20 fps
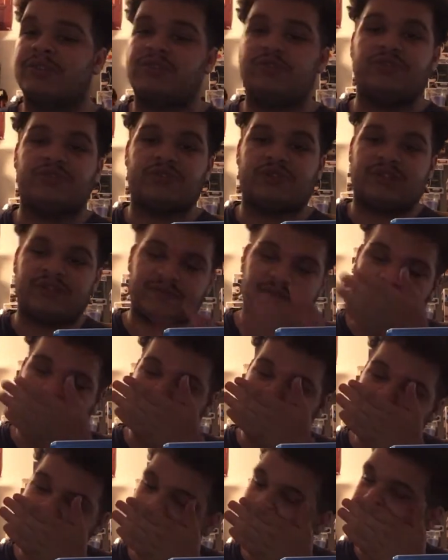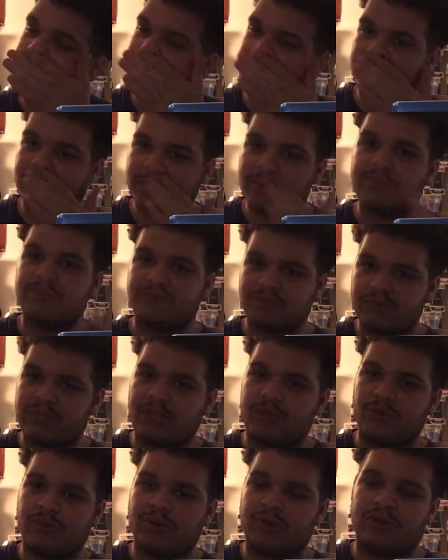2 transfer, I
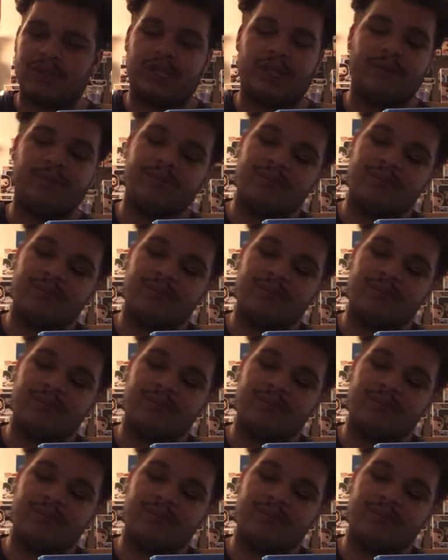think we're okay.